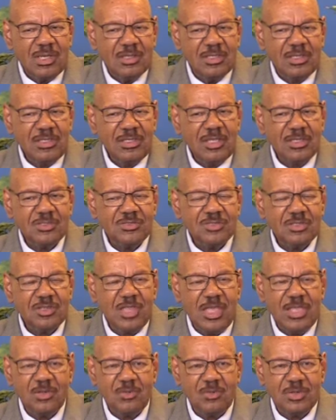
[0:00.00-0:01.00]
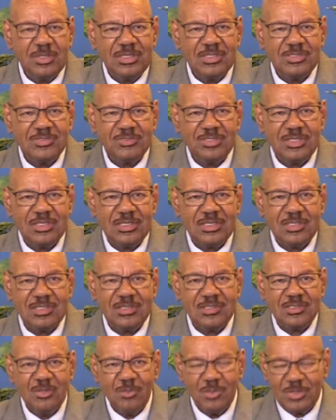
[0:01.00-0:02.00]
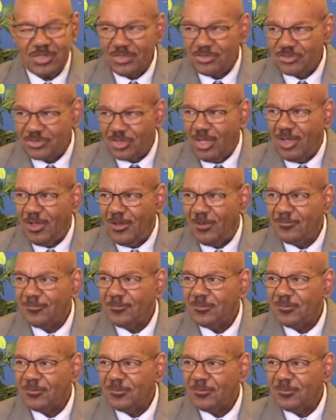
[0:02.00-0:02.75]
He doesn't like what he saw,